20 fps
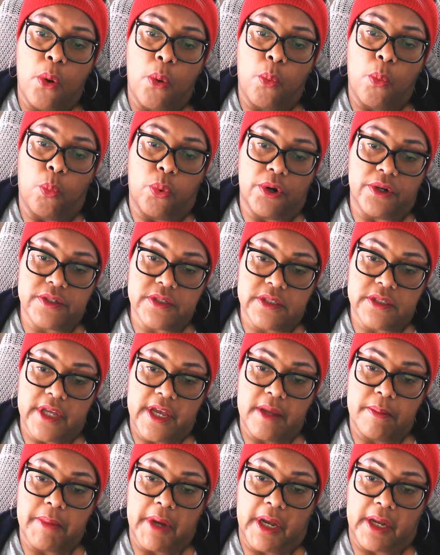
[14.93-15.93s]
We're
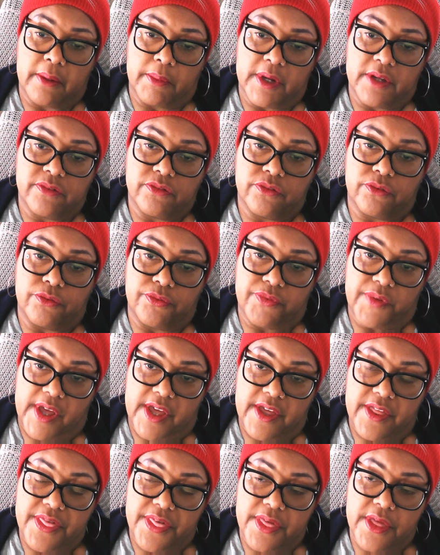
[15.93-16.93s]
saved by grace through
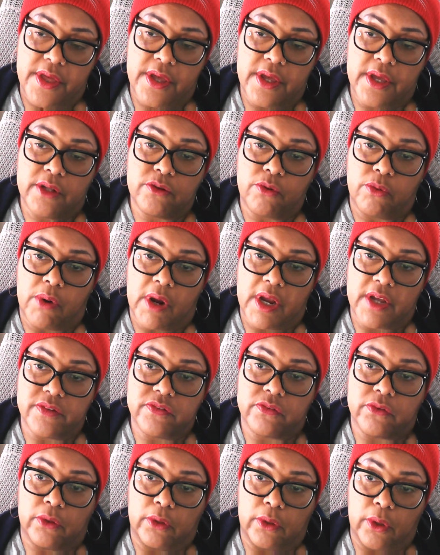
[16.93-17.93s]
faith in
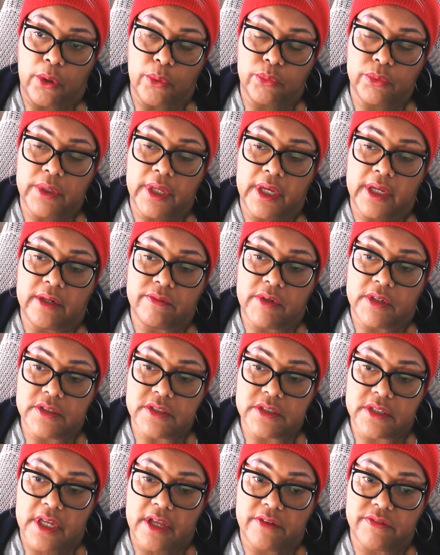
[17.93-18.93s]
Christ alone, not of
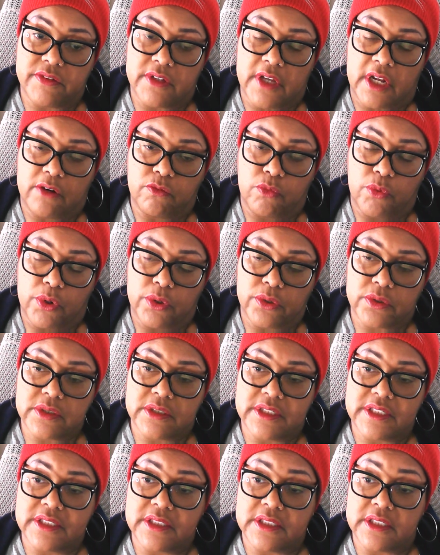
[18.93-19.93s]
ourselves, not of
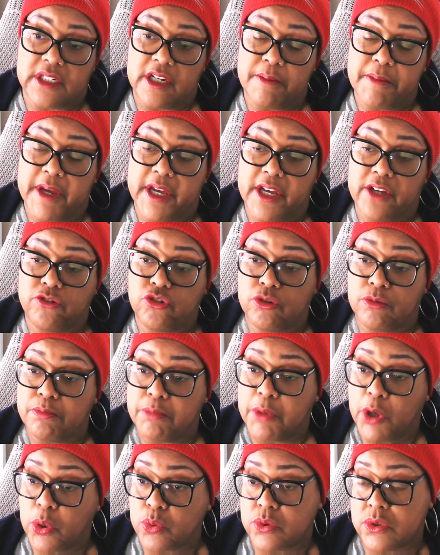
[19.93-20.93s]
works, lest any man should
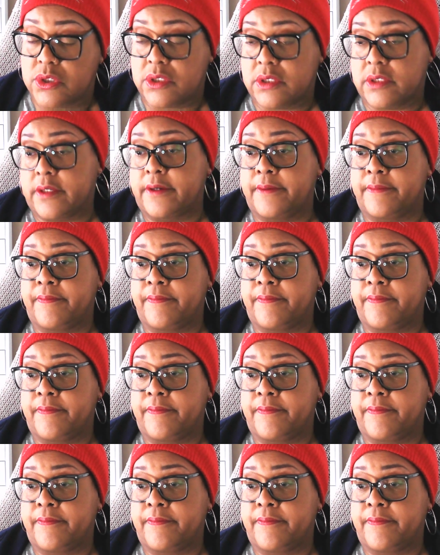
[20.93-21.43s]
boast.